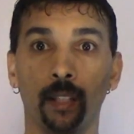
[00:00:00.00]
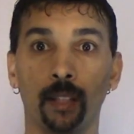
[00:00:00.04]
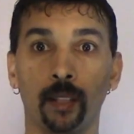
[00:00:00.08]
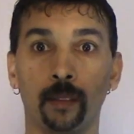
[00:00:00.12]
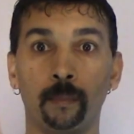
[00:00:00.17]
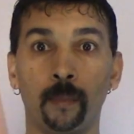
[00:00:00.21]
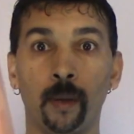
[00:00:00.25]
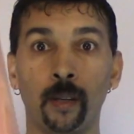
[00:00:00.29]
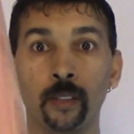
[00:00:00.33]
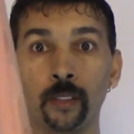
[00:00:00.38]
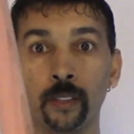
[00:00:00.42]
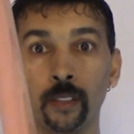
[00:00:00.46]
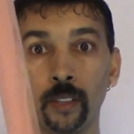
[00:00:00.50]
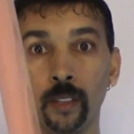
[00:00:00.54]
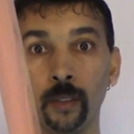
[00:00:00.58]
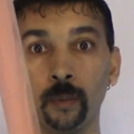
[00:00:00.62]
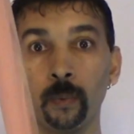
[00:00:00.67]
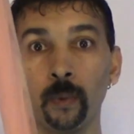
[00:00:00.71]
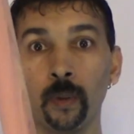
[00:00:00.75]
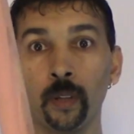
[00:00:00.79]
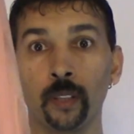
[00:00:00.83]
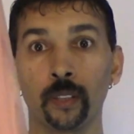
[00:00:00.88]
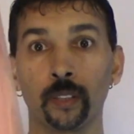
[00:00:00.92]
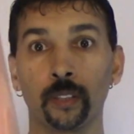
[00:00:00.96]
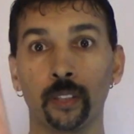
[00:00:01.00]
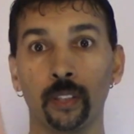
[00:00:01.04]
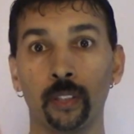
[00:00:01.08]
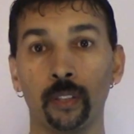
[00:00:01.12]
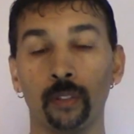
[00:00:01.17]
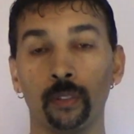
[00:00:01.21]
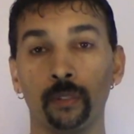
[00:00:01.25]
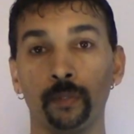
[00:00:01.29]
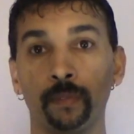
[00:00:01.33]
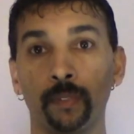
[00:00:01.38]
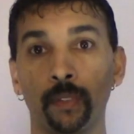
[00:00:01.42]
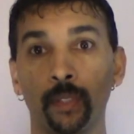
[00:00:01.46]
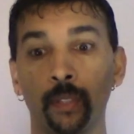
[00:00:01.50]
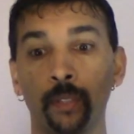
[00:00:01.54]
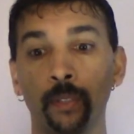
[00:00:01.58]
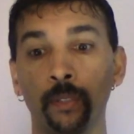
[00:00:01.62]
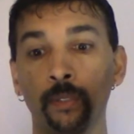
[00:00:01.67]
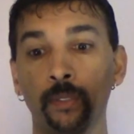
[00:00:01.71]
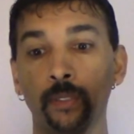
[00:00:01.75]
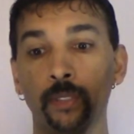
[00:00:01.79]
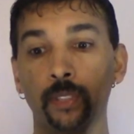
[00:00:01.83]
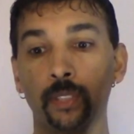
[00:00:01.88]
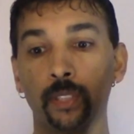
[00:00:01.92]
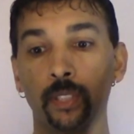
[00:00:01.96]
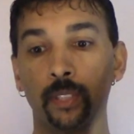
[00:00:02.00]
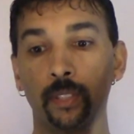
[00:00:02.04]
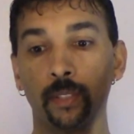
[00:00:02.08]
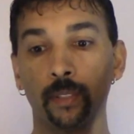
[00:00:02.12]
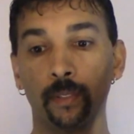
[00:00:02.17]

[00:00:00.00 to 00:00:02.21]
most of the work to your flute.